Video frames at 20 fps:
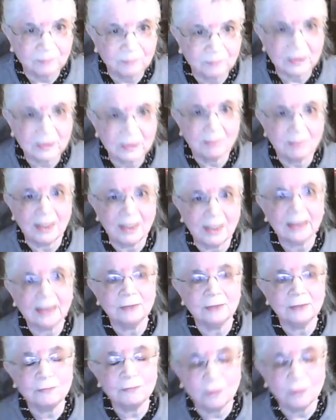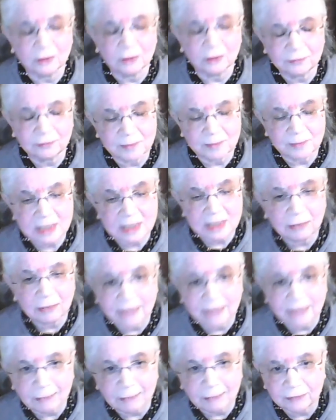back and forth from South
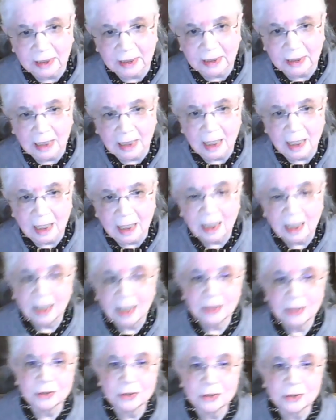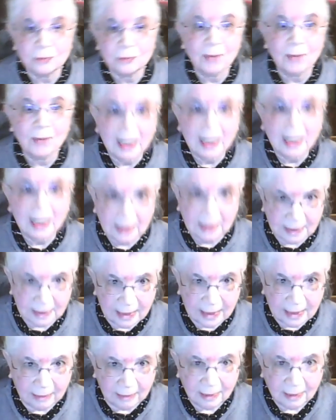Africa to
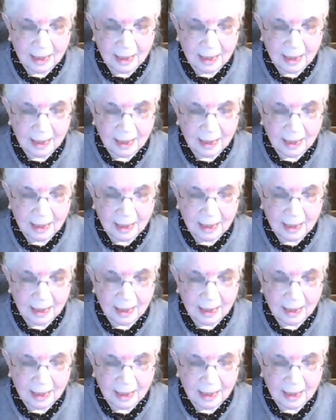Wakaner.